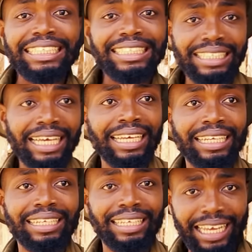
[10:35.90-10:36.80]

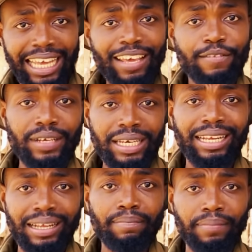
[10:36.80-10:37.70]
Secondly, even
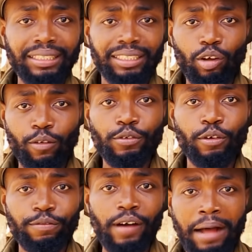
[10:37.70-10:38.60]
in the midst of
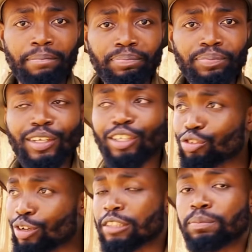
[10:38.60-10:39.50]
your farm,
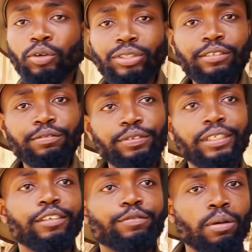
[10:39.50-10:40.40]
transporting
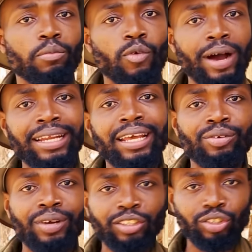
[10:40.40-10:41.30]
feed from one
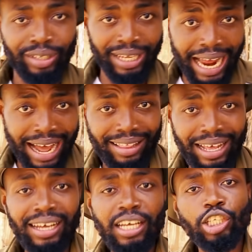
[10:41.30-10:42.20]
area to the
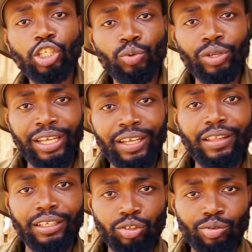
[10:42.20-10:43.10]
other, you will need
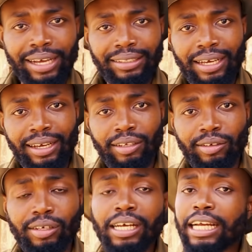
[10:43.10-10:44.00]
this
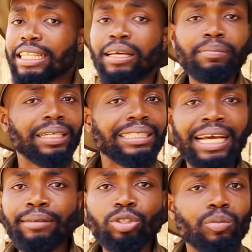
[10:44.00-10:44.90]
tricycle. There may
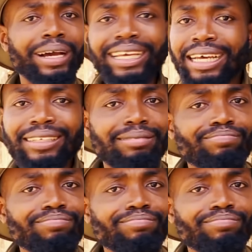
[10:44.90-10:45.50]
times you might get